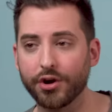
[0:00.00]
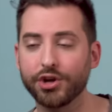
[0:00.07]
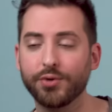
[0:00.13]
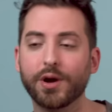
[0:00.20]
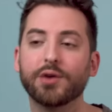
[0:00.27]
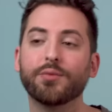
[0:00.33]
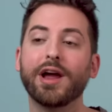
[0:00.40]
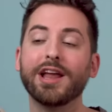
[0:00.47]
or you
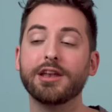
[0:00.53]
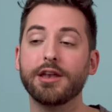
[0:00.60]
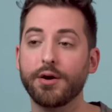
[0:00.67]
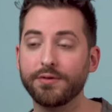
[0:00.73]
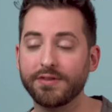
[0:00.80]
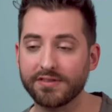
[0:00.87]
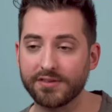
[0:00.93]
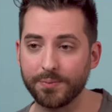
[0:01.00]
wanna write
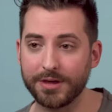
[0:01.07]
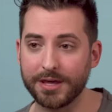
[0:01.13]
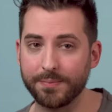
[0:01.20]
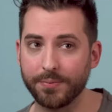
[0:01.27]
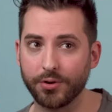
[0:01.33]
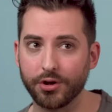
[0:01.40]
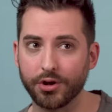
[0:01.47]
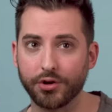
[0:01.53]
notes to
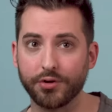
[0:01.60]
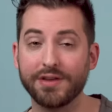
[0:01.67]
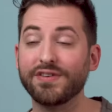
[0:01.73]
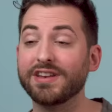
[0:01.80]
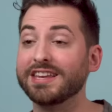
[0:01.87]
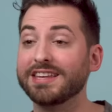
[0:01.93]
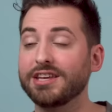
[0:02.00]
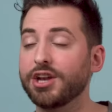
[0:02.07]
people, or
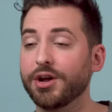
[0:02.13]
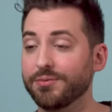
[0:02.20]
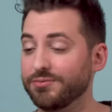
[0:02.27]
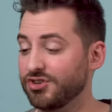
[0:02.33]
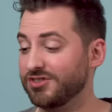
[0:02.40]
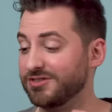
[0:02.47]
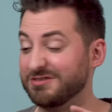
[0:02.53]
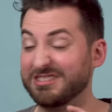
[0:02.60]
even, you know,
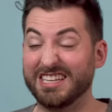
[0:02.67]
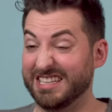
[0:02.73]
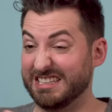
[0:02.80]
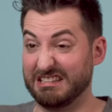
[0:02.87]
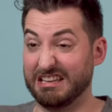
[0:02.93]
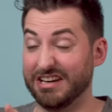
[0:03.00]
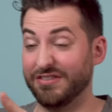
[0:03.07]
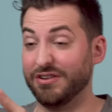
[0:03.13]
just
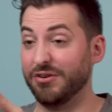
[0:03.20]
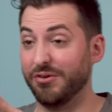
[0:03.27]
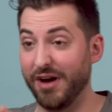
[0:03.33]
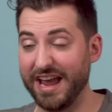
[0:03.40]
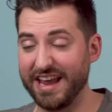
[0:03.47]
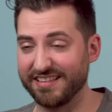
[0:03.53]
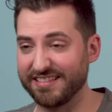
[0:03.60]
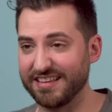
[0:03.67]
give it
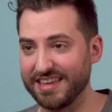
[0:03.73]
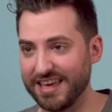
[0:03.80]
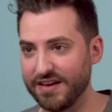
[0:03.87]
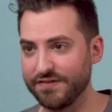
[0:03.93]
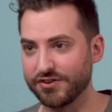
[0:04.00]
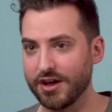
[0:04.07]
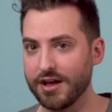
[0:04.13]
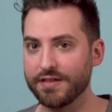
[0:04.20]
away as a
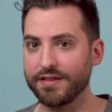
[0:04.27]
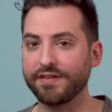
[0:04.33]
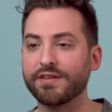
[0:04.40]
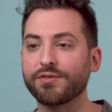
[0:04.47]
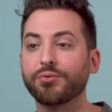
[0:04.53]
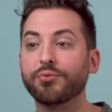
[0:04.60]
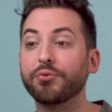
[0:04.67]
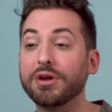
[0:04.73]
gift. This
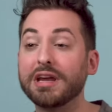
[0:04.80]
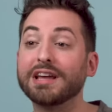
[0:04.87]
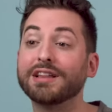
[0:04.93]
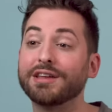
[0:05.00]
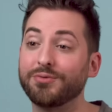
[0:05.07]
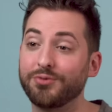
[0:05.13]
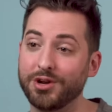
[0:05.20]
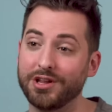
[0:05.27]
is
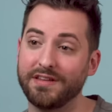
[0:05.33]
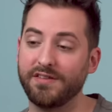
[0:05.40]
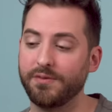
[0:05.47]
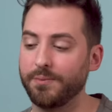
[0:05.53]
really, really